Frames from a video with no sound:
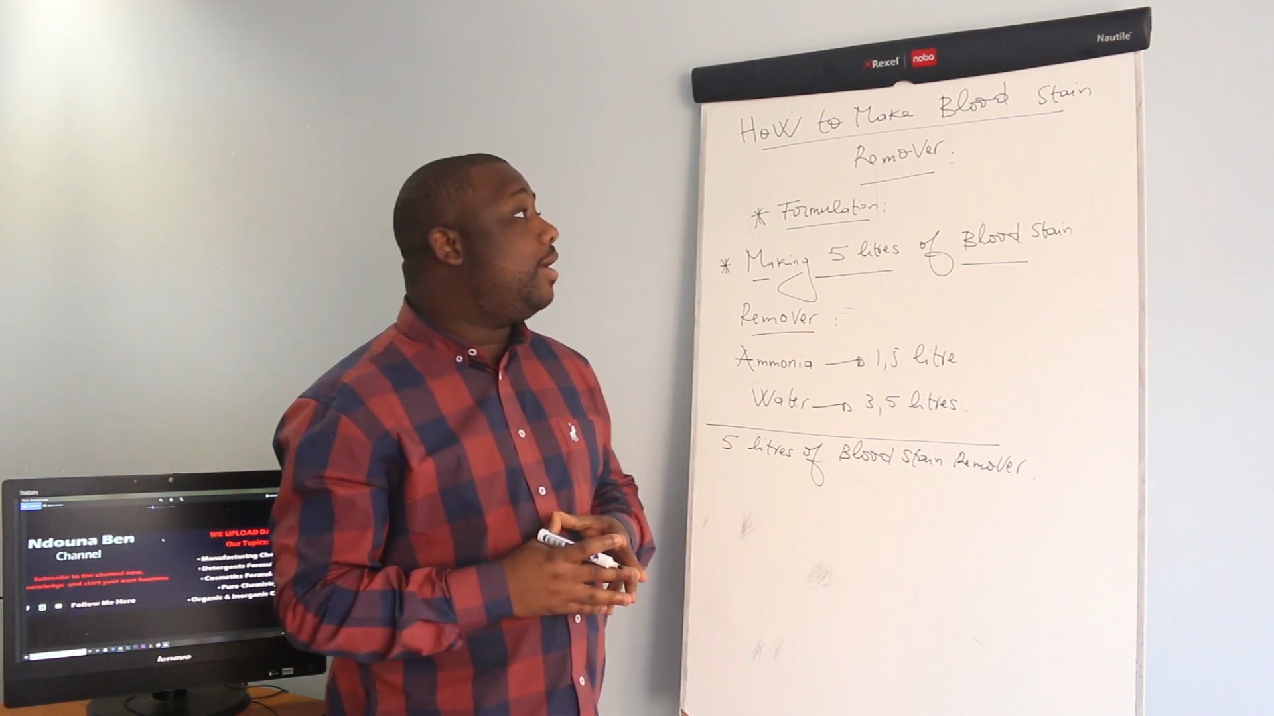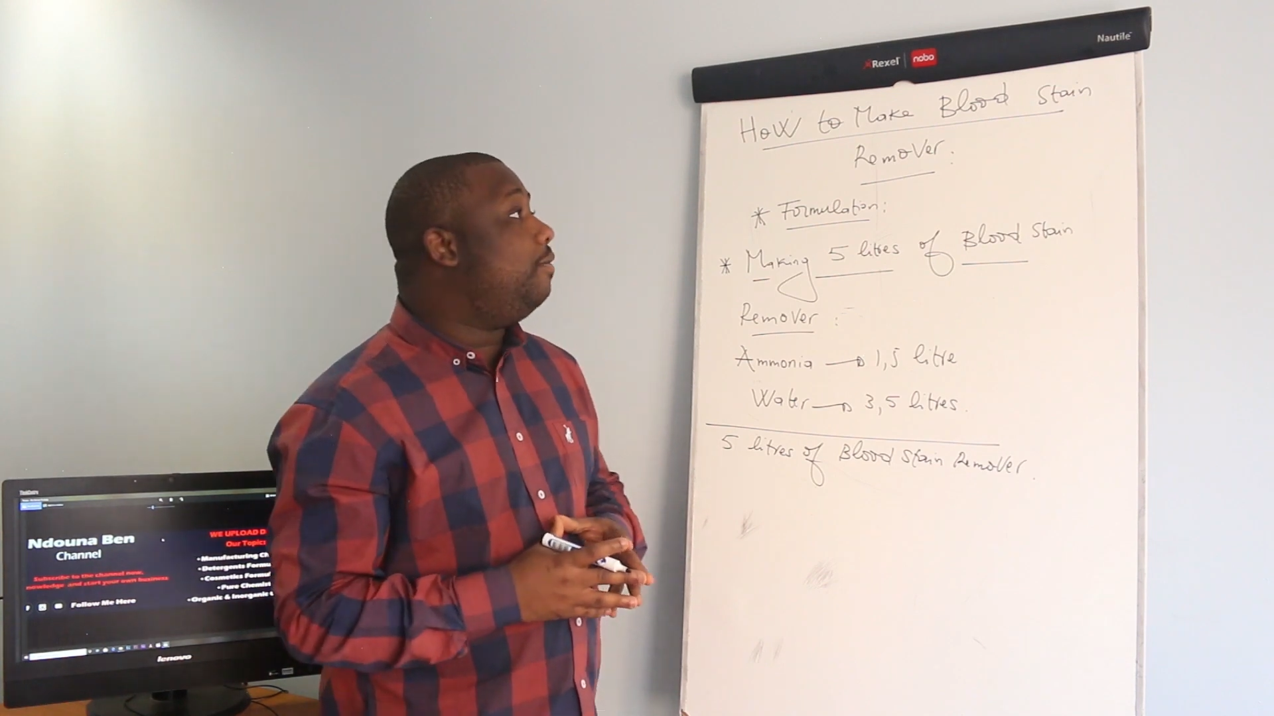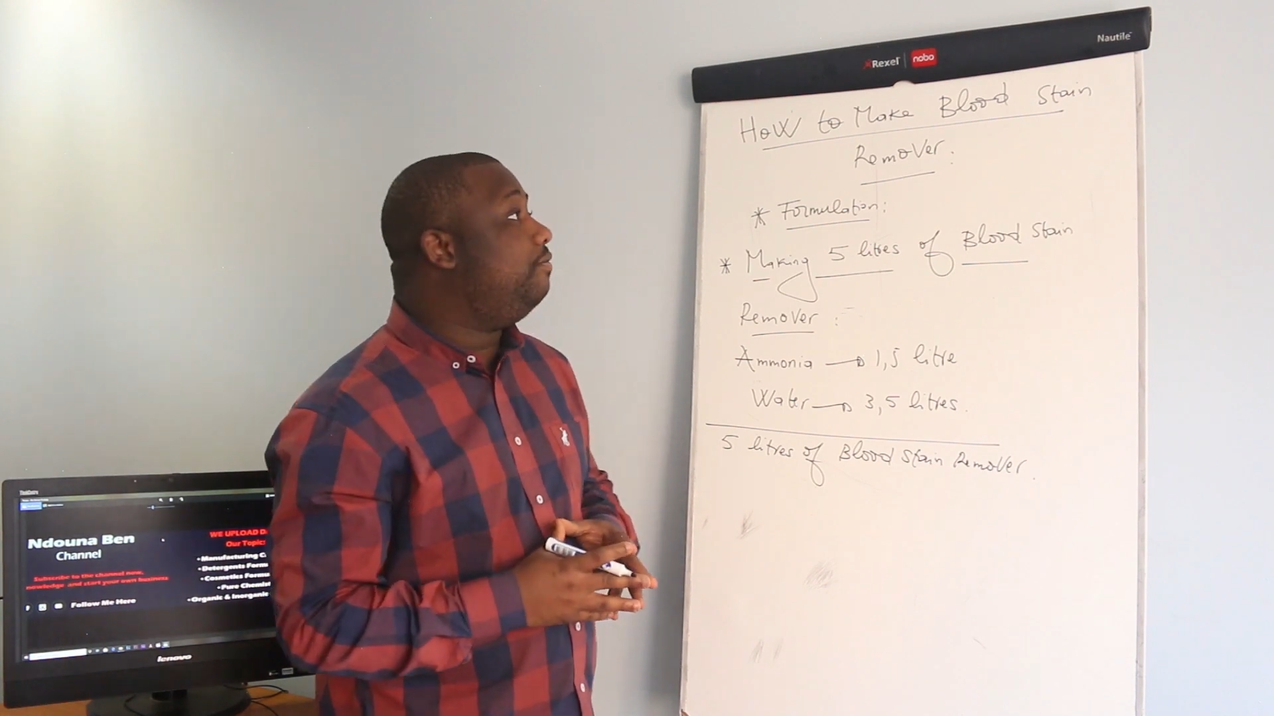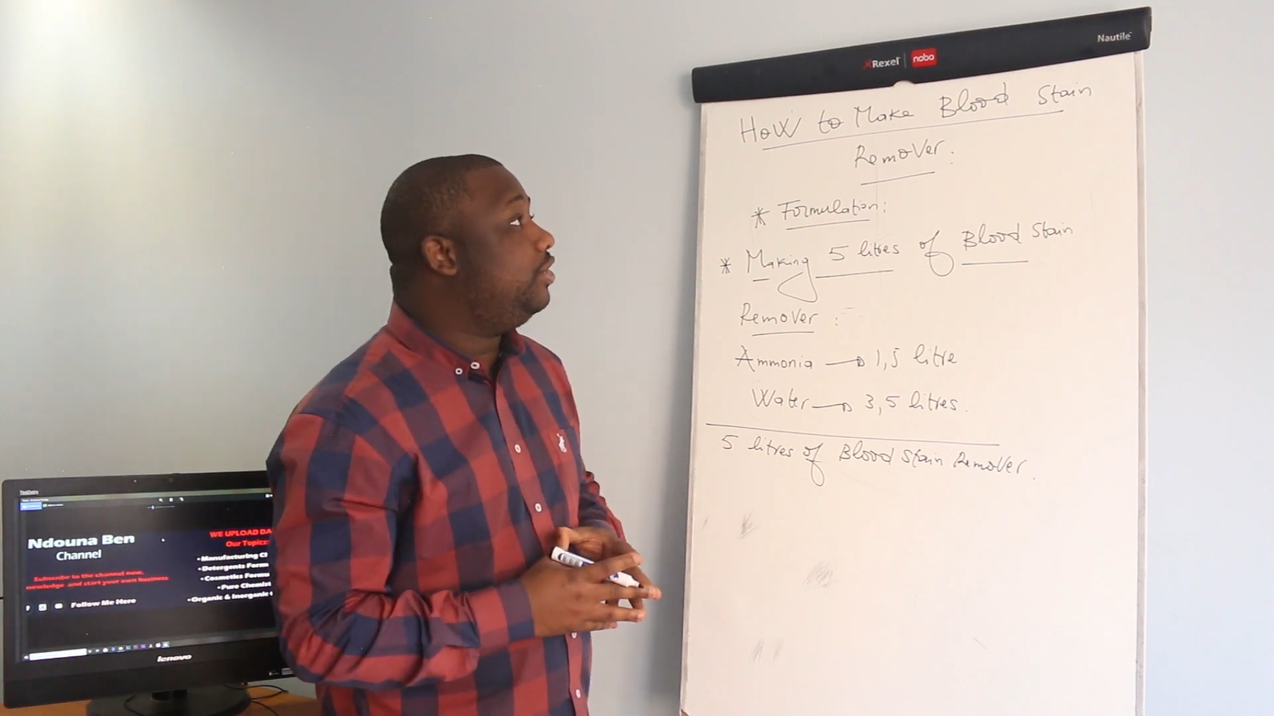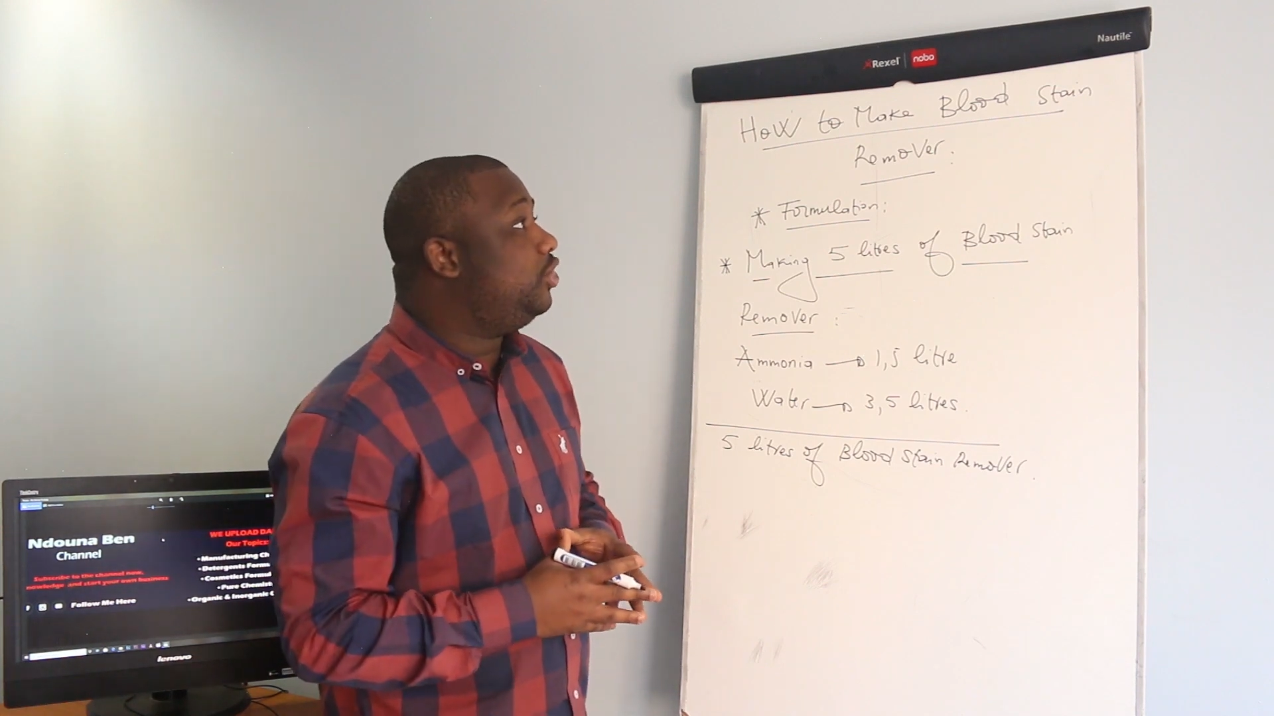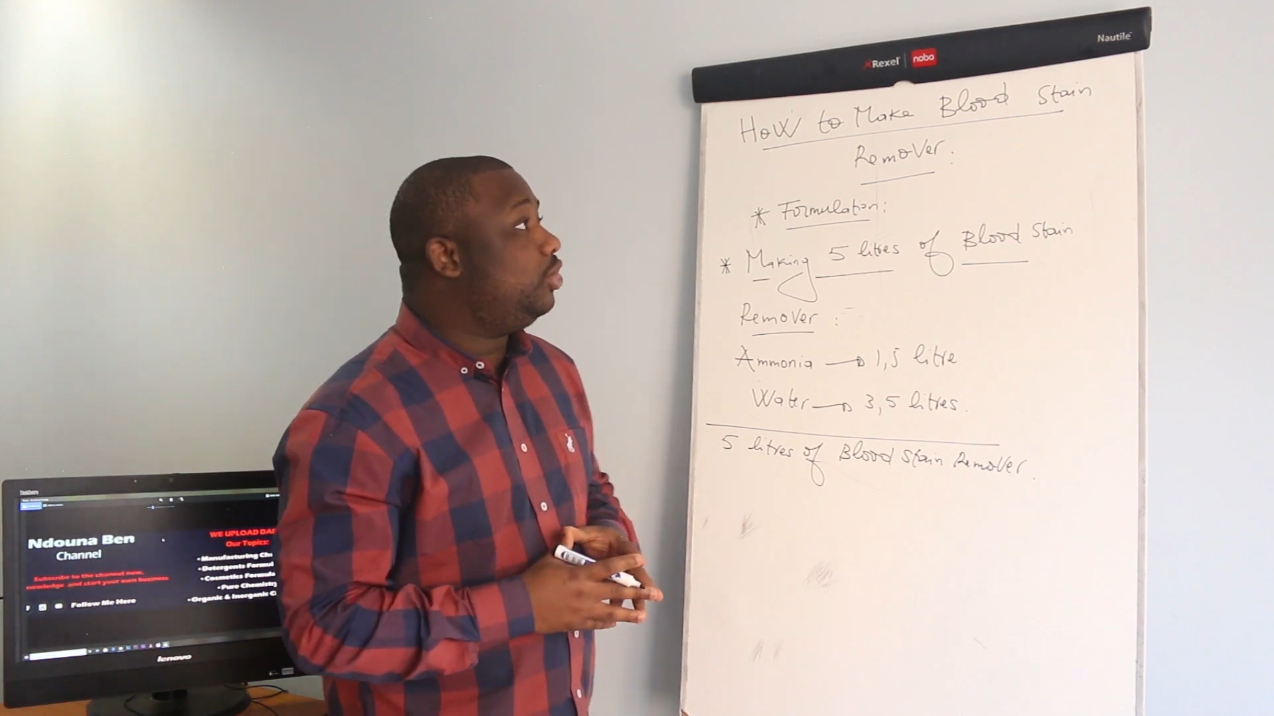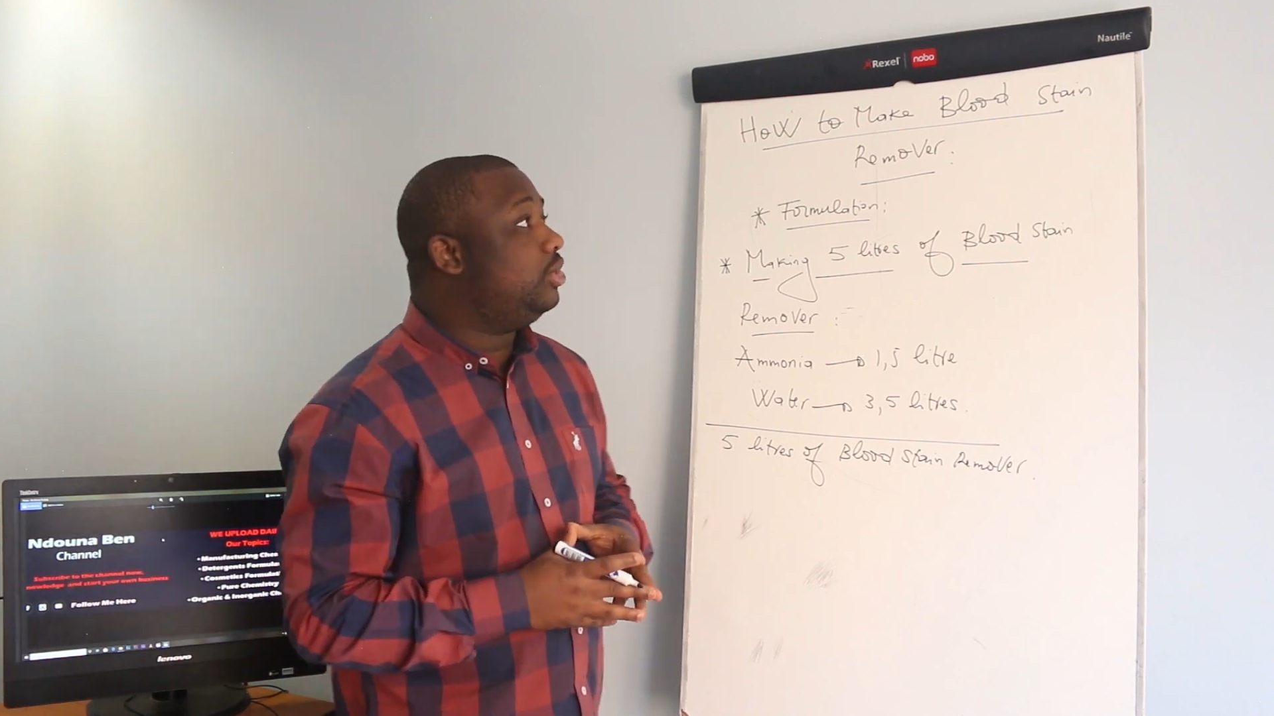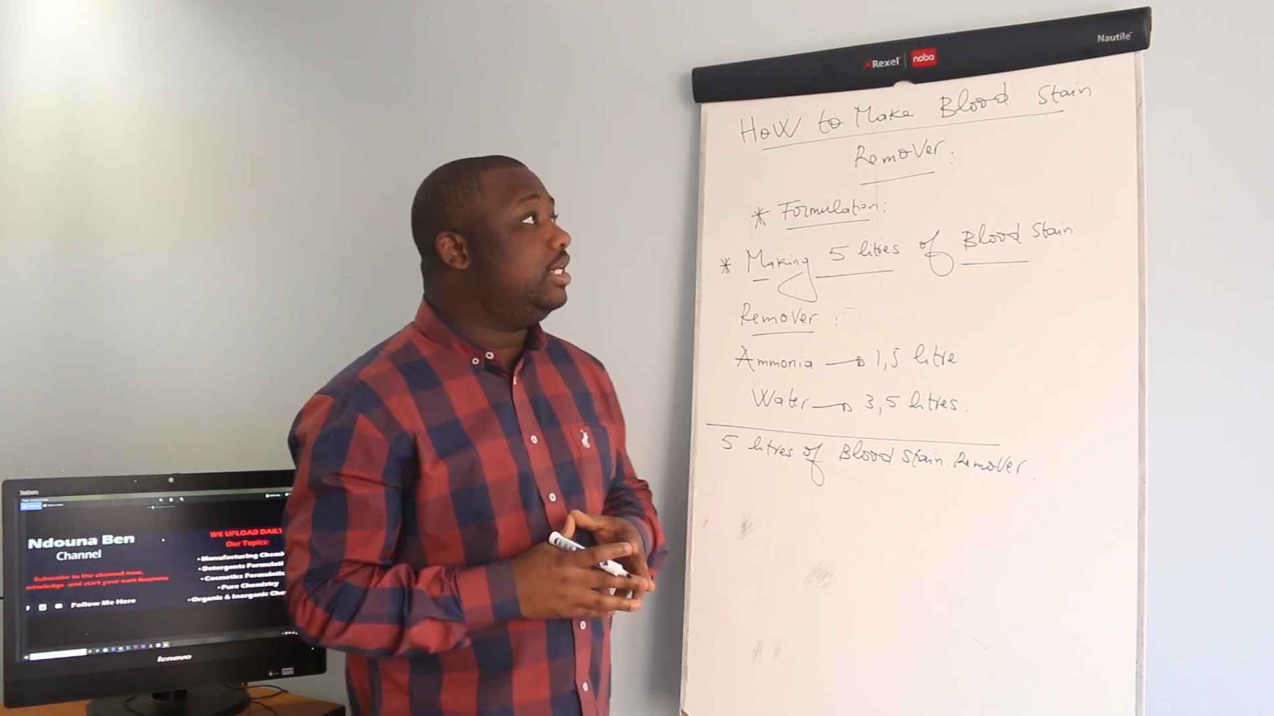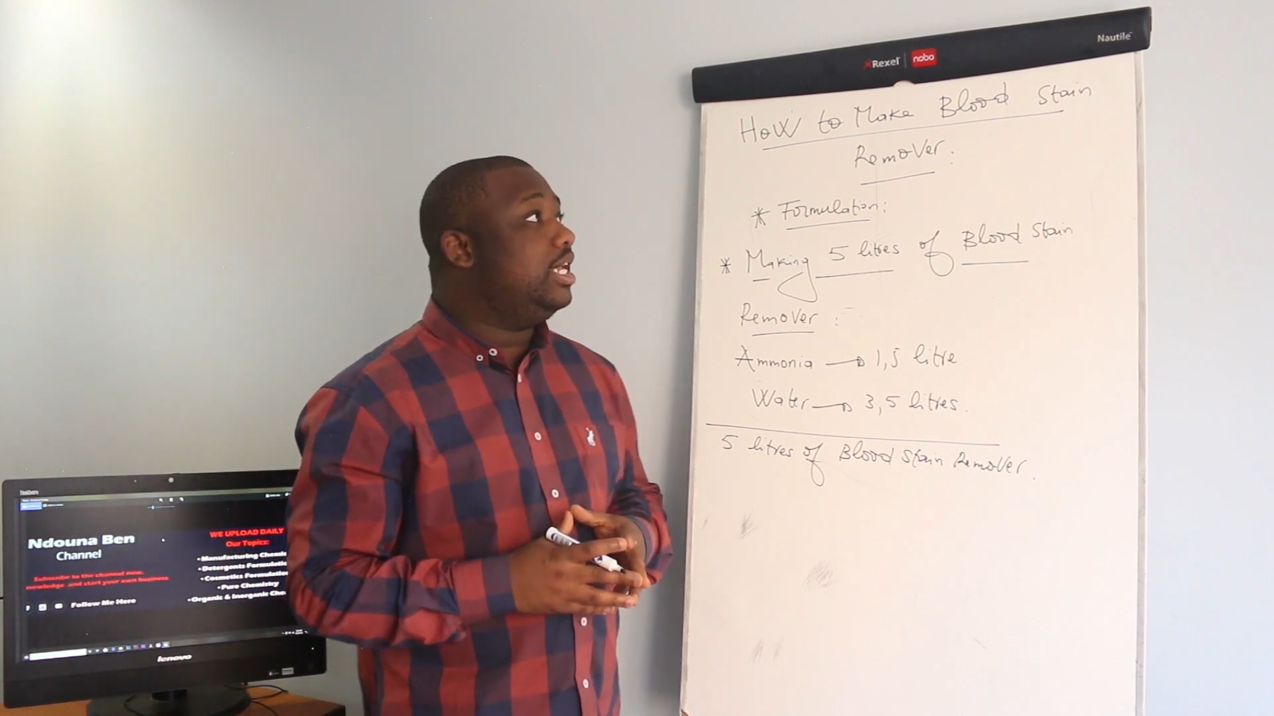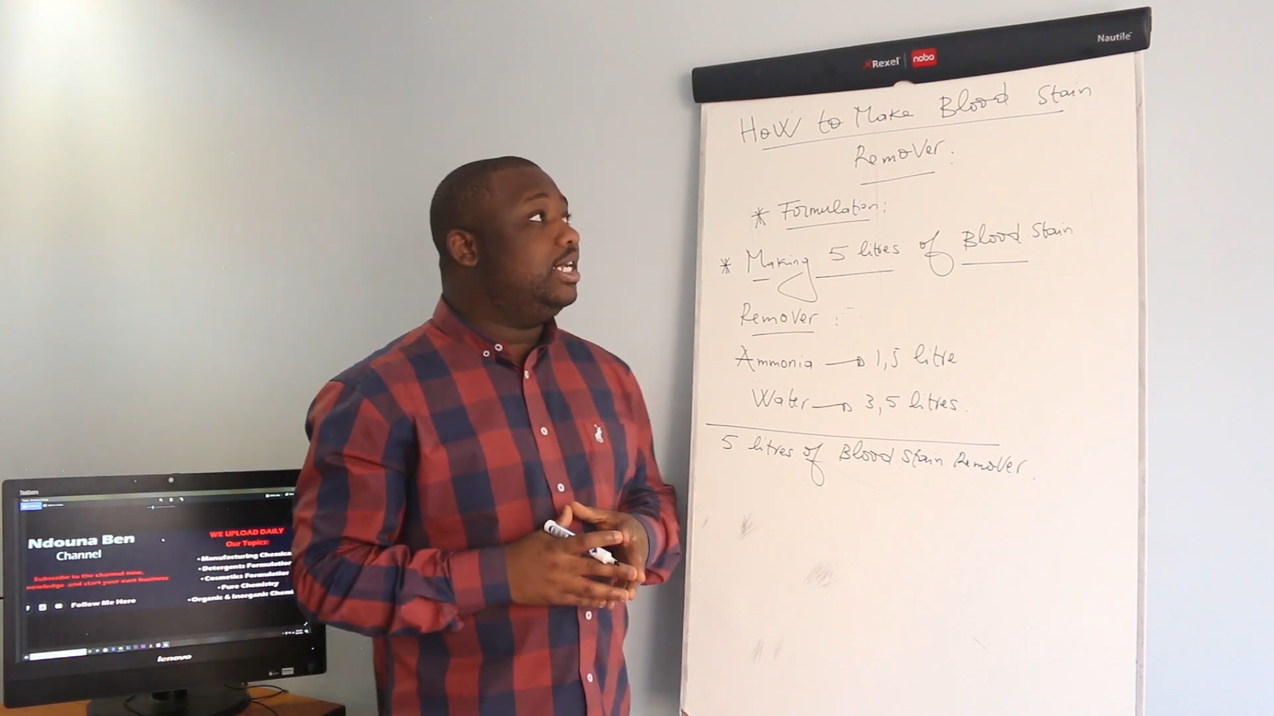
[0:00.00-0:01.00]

our videos,